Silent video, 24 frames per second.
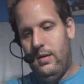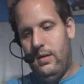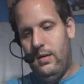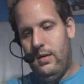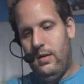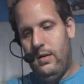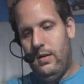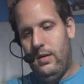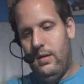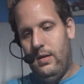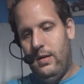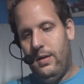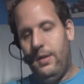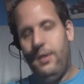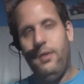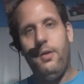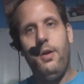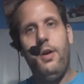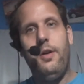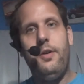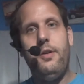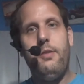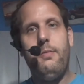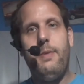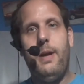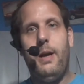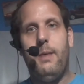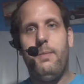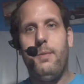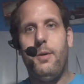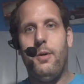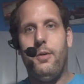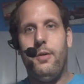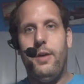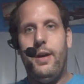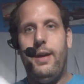you're on your mail
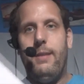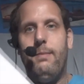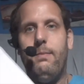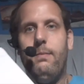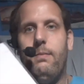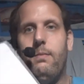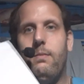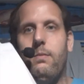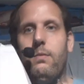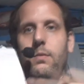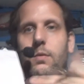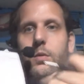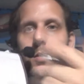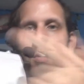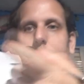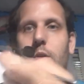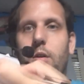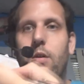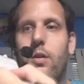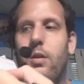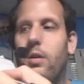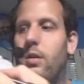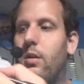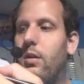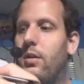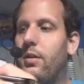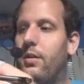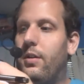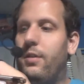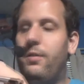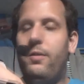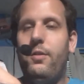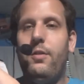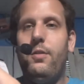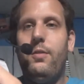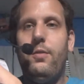program.
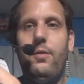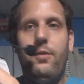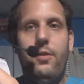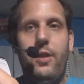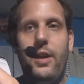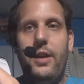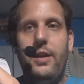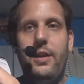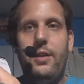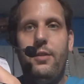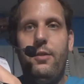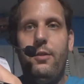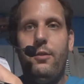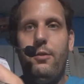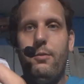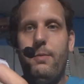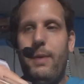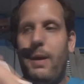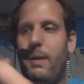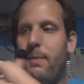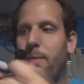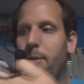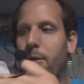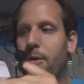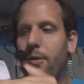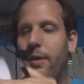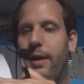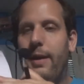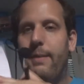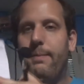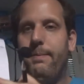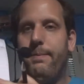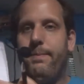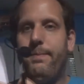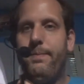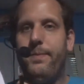Say this is your mail program.
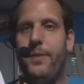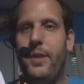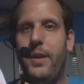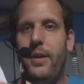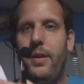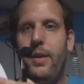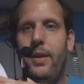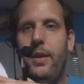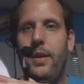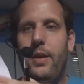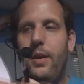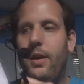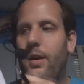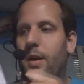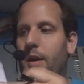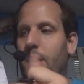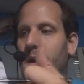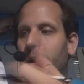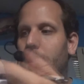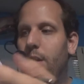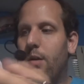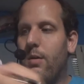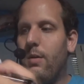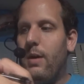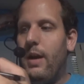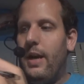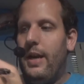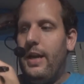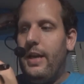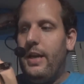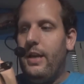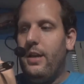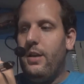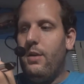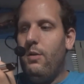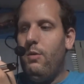Right?
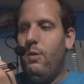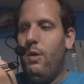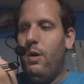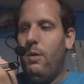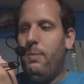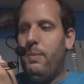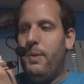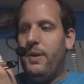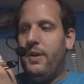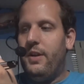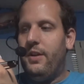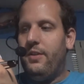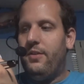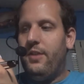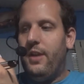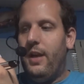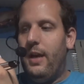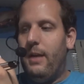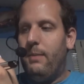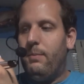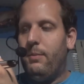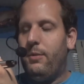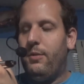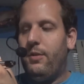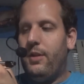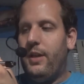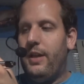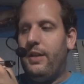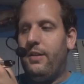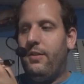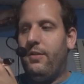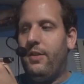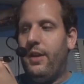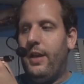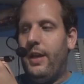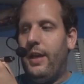You open this up. So let's
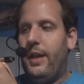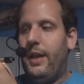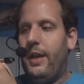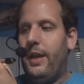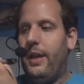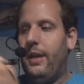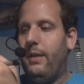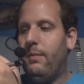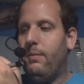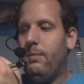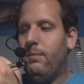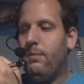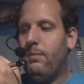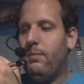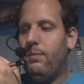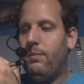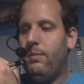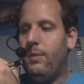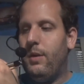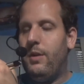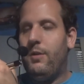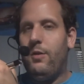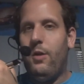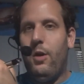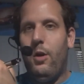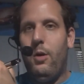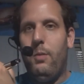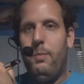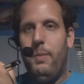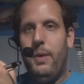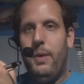say it's opened.